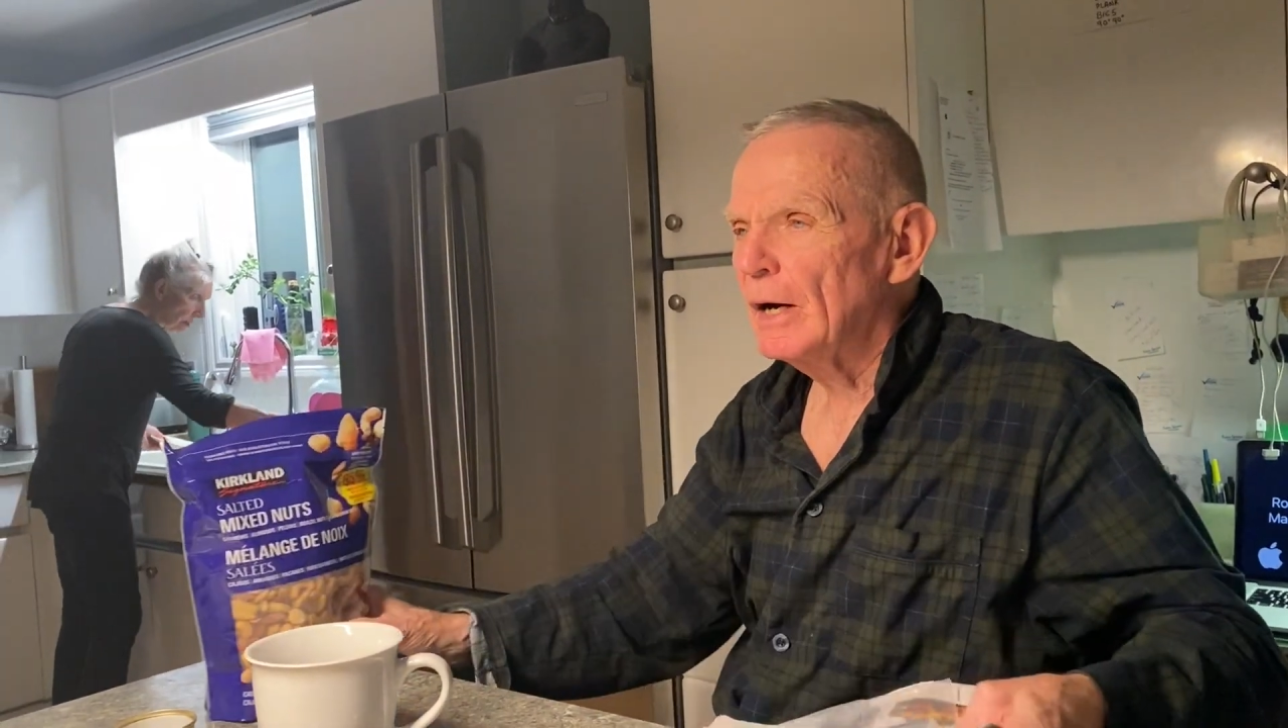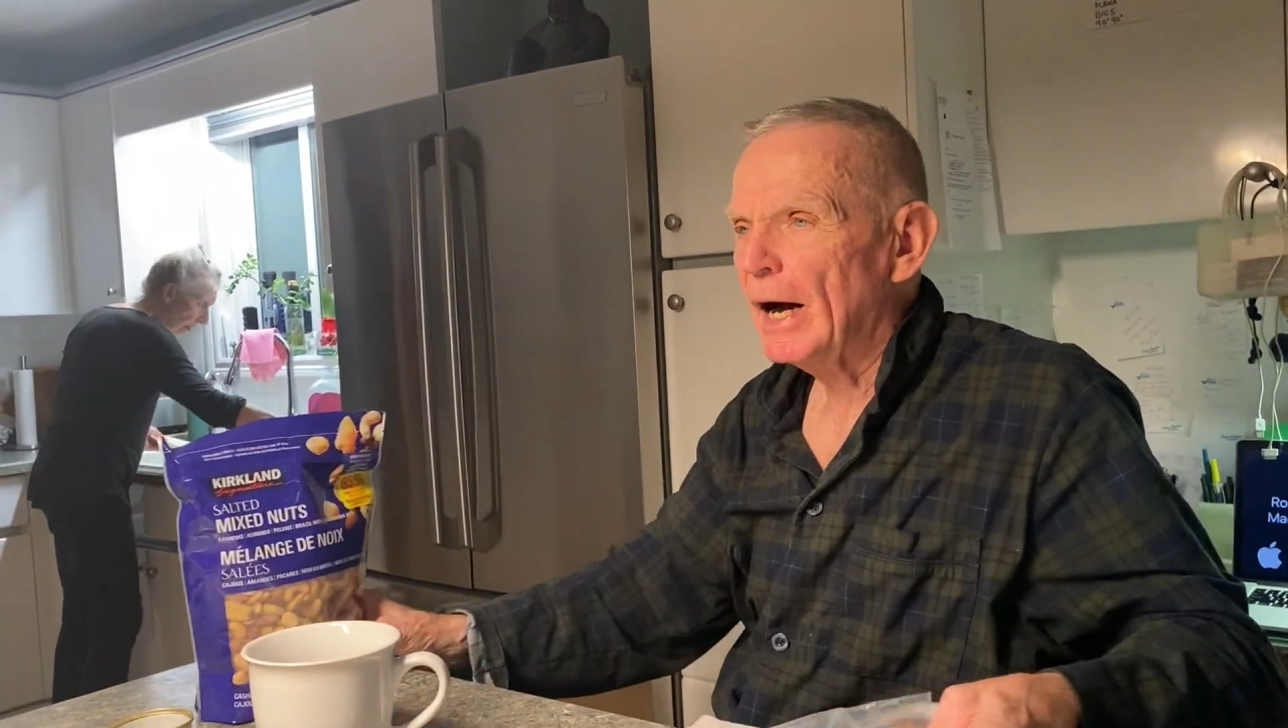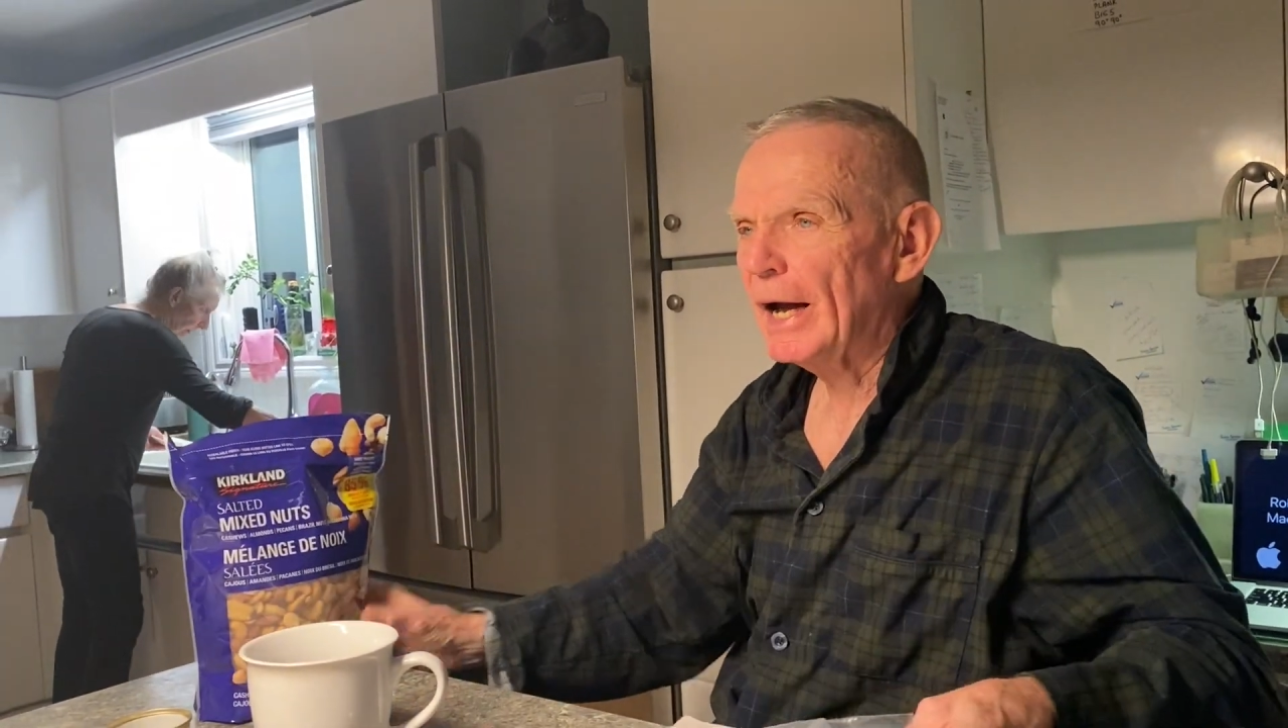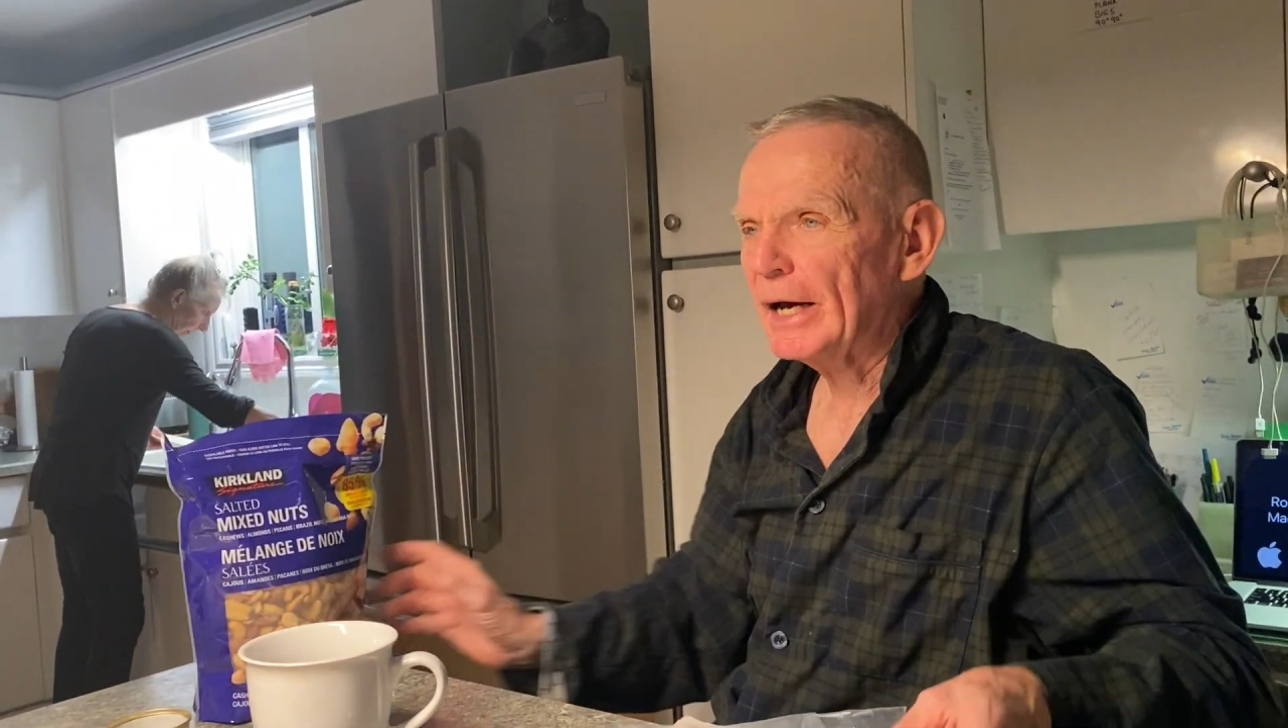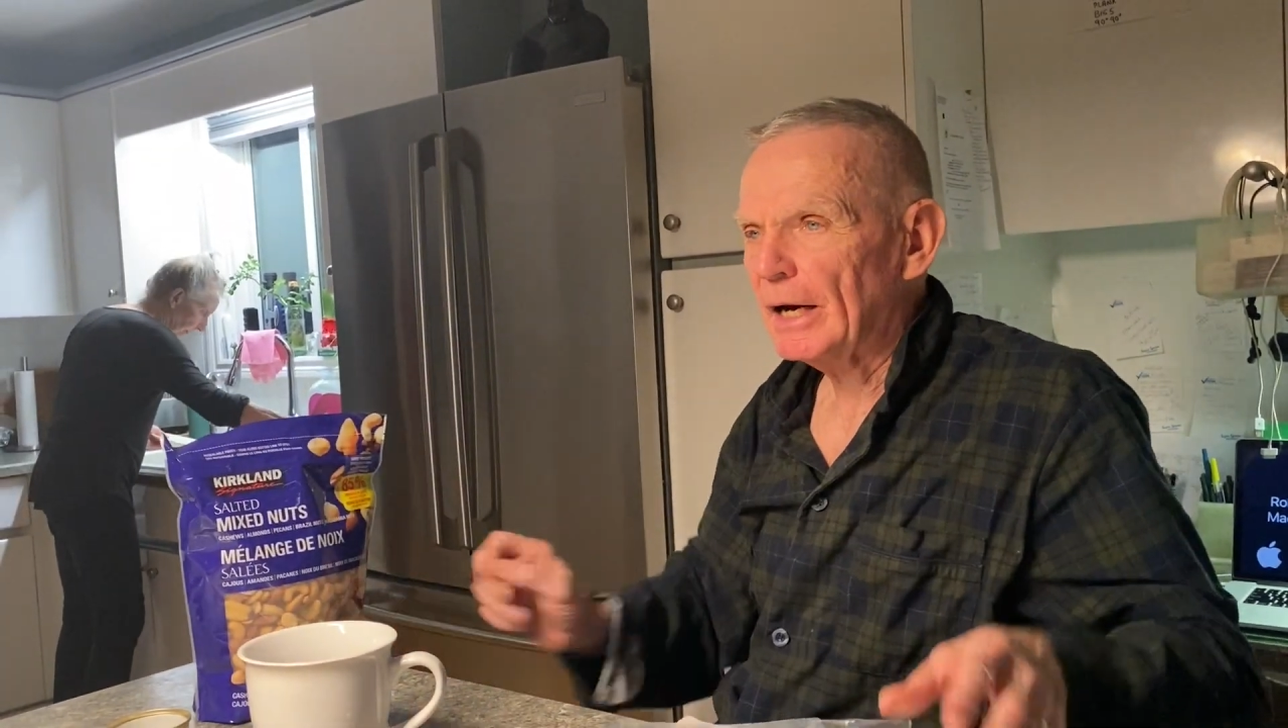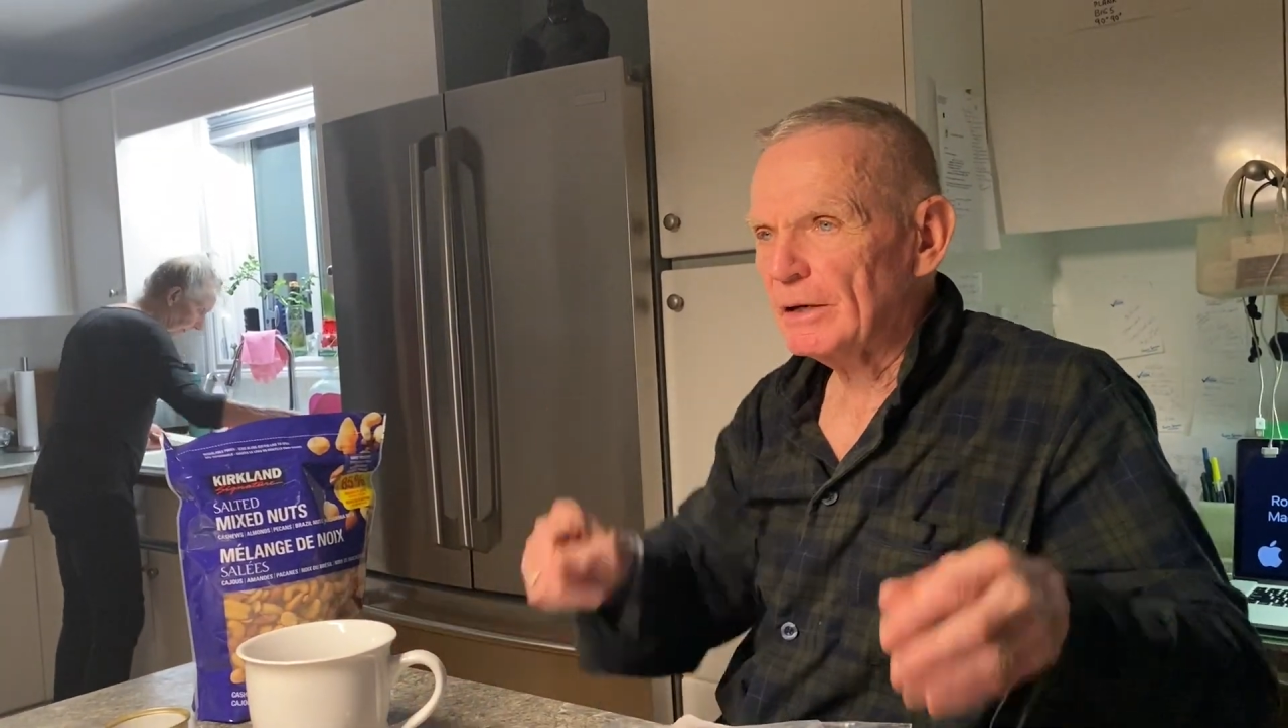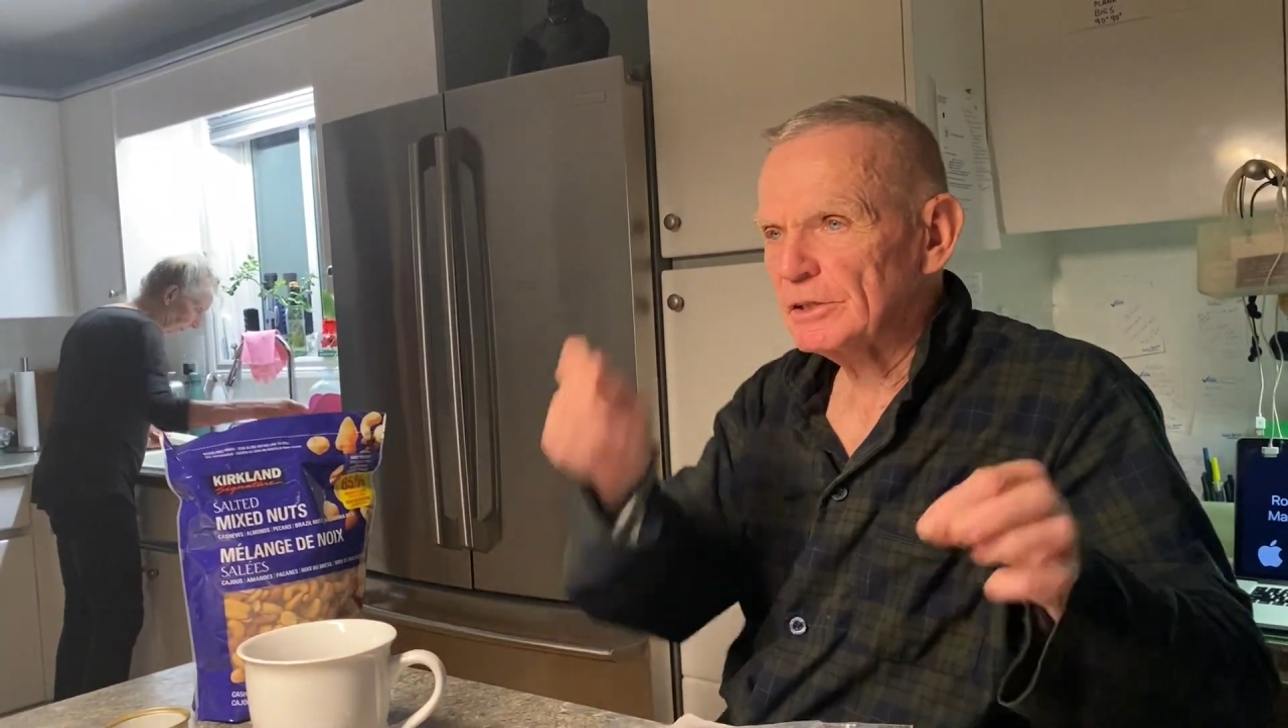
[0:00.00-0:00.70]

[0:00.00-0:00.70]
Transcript: I gotta